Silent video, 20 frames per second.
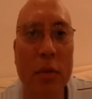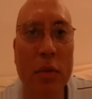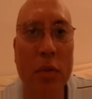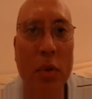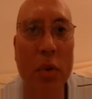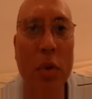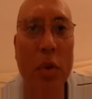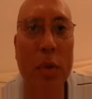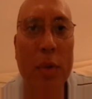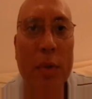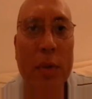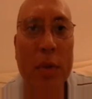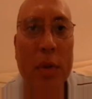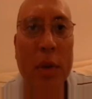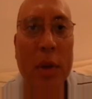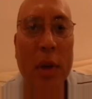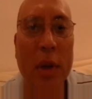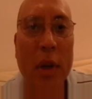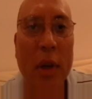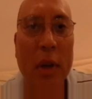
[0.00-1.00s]

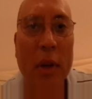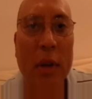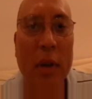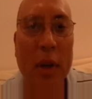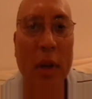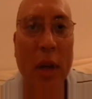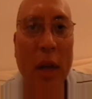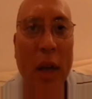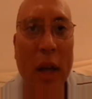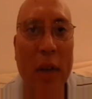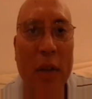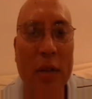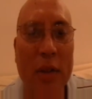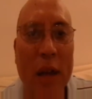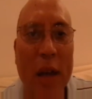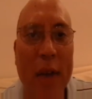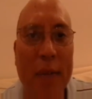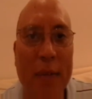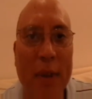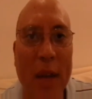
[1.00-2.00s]
troops to
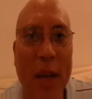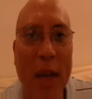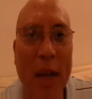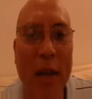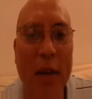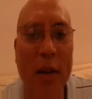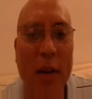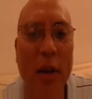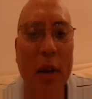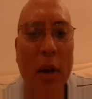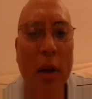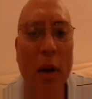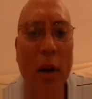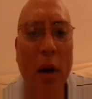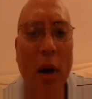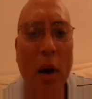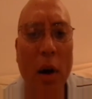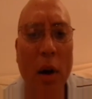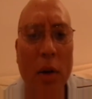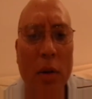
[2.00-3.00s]
stop that.
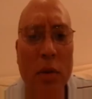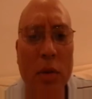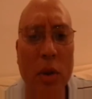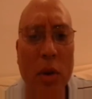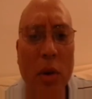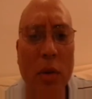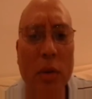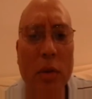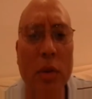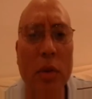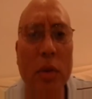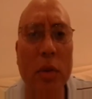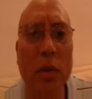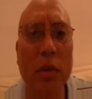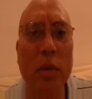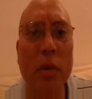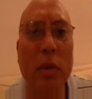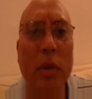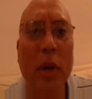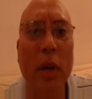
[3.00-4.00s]
Also
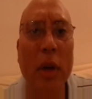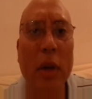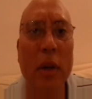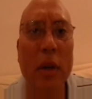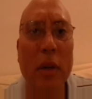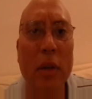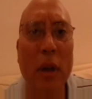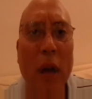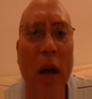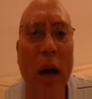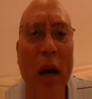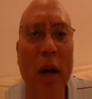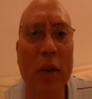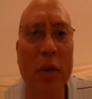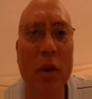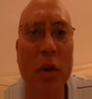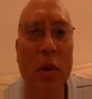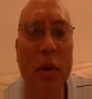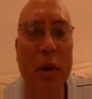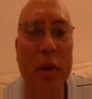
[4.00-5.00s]
to
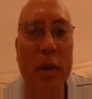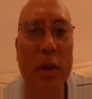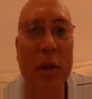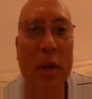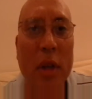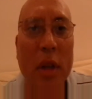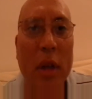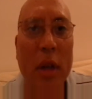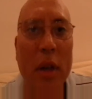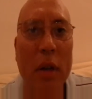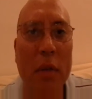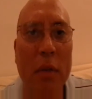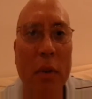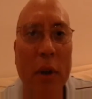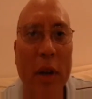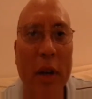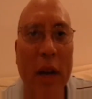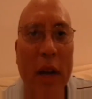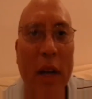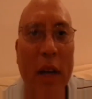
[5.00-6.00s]
Honduras,
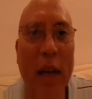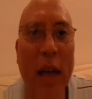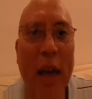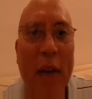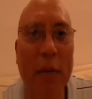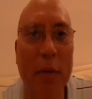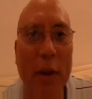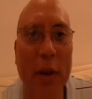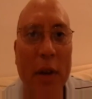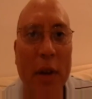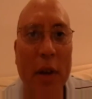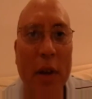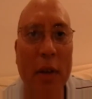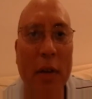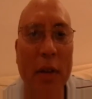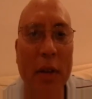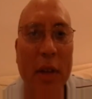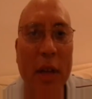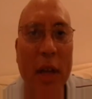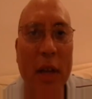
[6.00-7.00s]
where they got rid
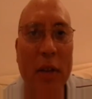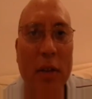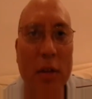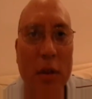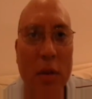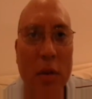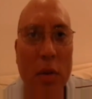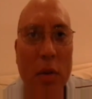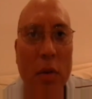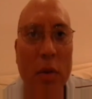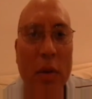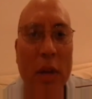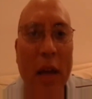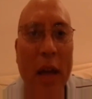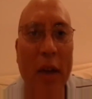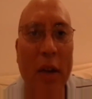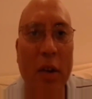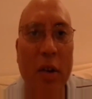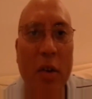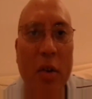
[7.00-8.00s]
of, guess who?
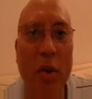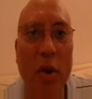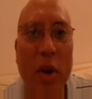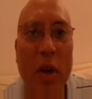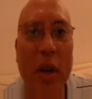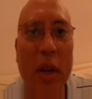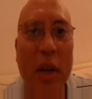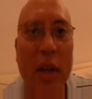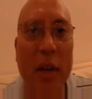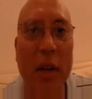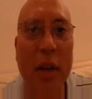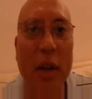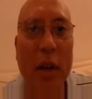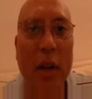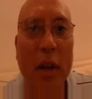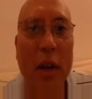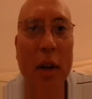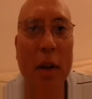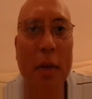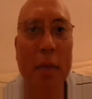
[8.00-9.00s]
That crooked
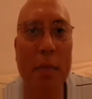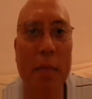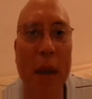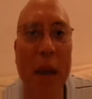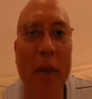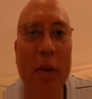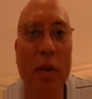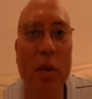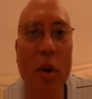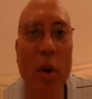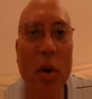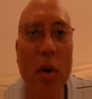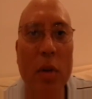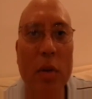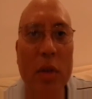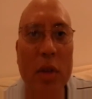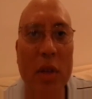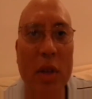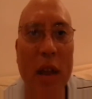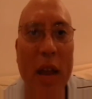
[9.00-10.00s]

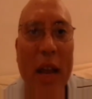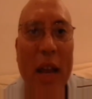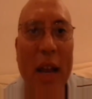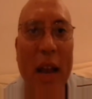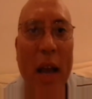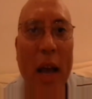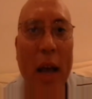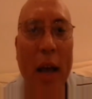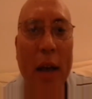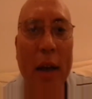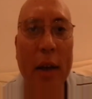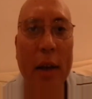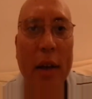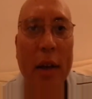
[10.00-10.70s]
Manuel Zelaya,